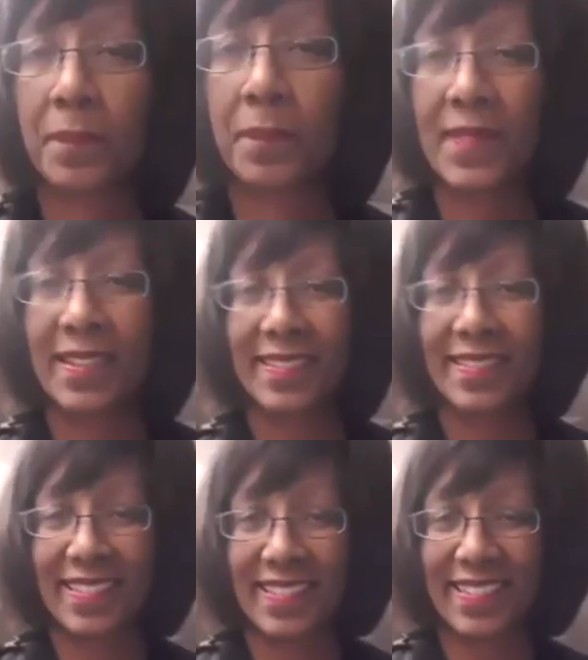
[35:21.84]
a starting
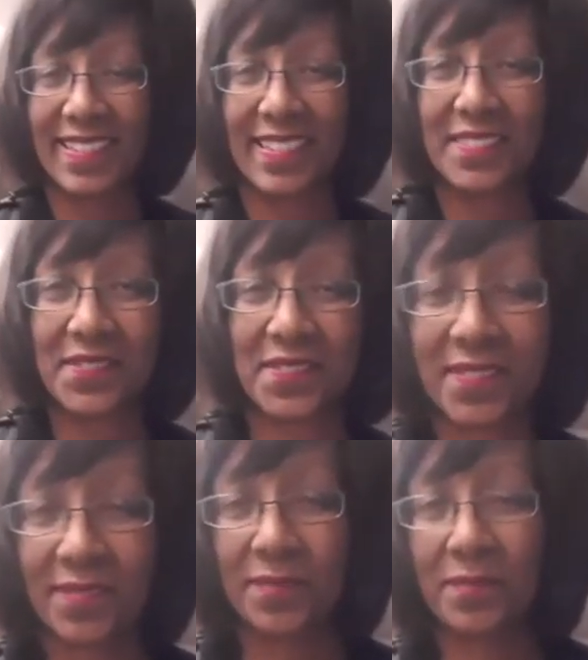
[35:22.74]
off point, because
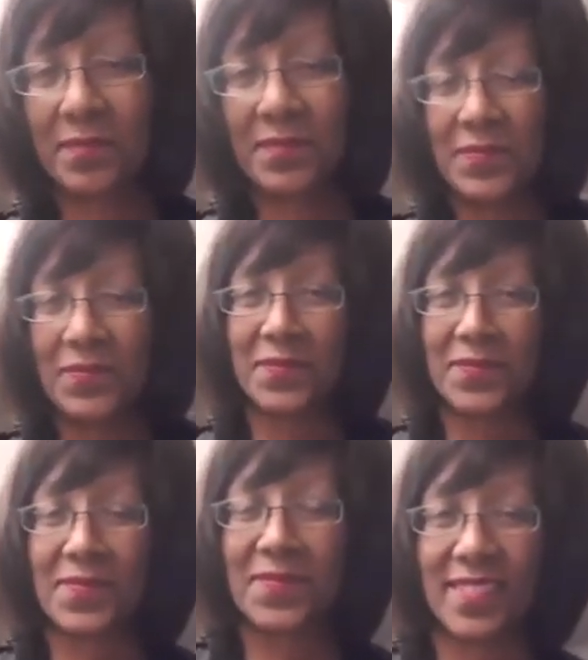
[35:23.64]
oftentimes when I'm starting any
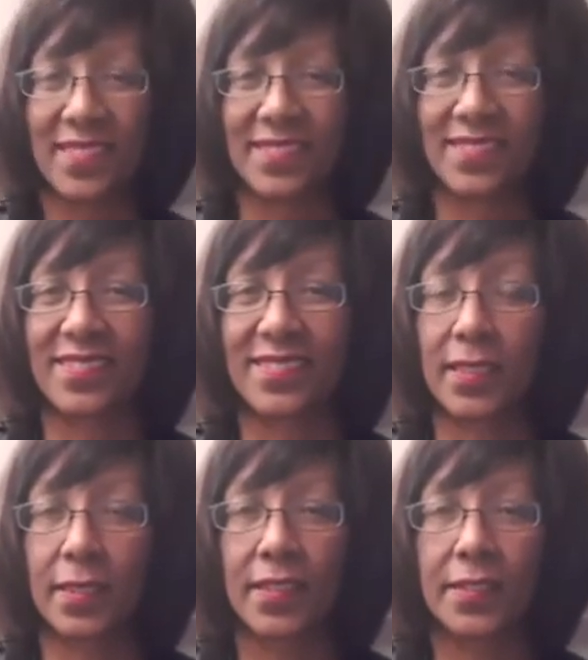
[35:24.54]
sort of project,
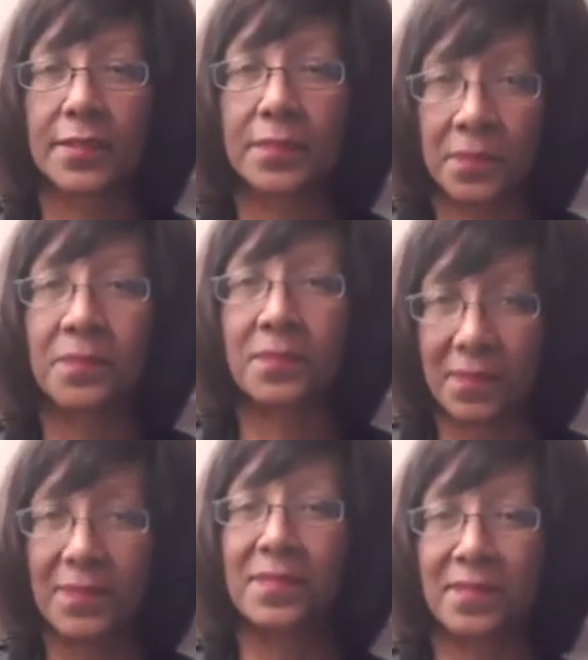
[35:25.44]
right, I get
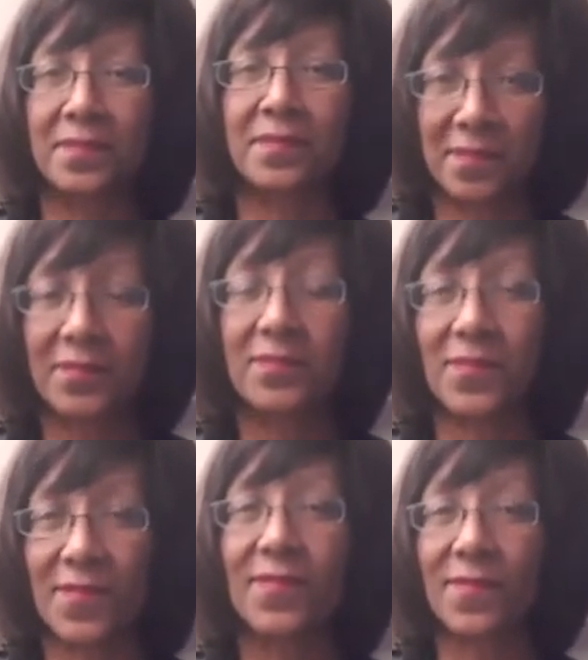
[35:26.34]
overwhelmed with like the
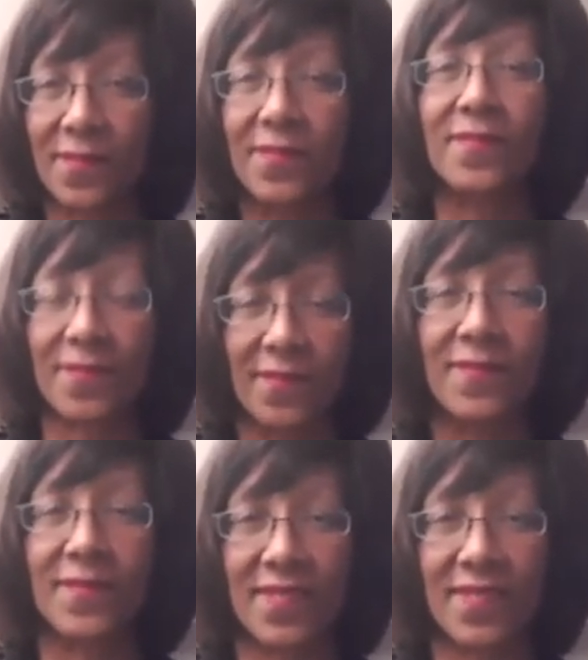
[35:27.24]
enormity of it.